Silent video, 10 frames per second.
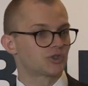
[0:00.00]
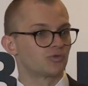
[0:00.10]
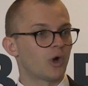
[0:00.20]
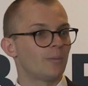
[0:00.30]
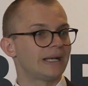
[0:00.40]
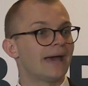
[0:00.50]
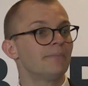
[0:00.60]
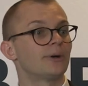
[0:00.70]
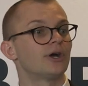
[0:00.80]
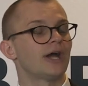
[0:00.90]
the Roman
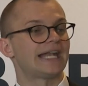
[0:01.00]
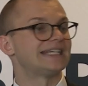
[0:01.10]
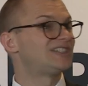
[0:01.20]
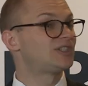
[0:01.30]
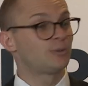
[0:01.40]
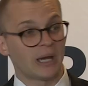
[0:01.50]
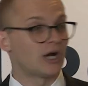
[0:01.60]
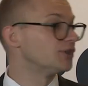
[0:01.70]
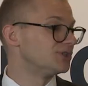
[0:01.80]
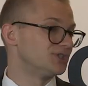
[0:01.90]
emperor, had
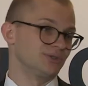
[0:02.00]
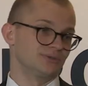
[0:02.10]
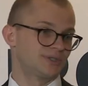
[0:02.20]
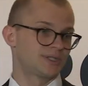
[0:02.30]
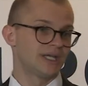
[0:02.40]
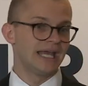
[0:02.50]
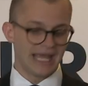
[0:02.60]
expelled the Jews.